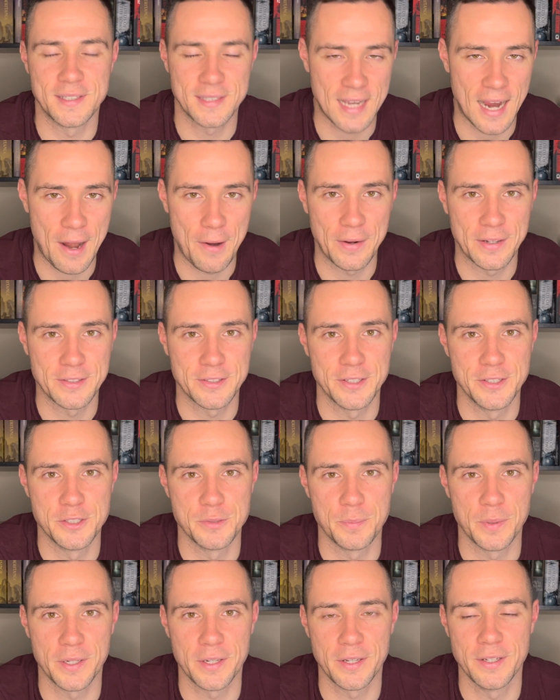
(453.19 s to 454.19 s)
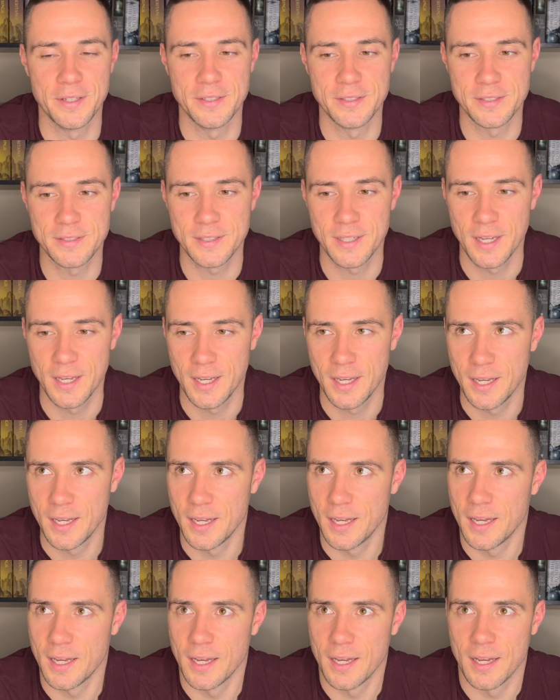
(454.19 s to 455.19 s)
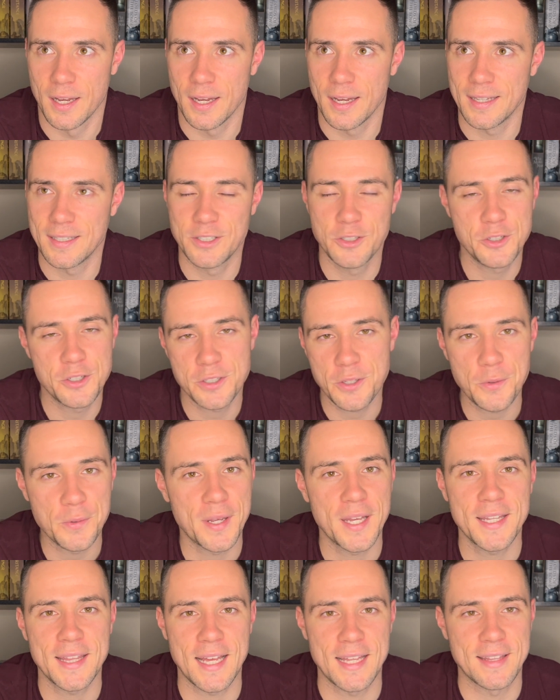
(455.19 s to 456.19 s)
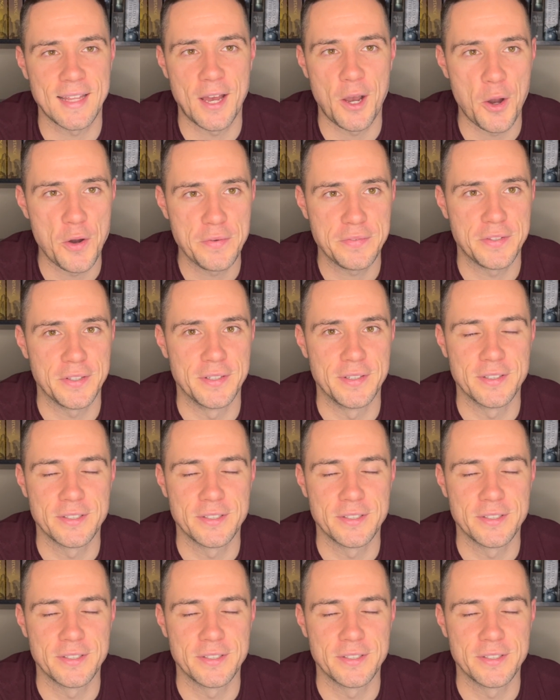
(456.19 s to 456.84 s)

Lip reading: characters because you just don't get that often.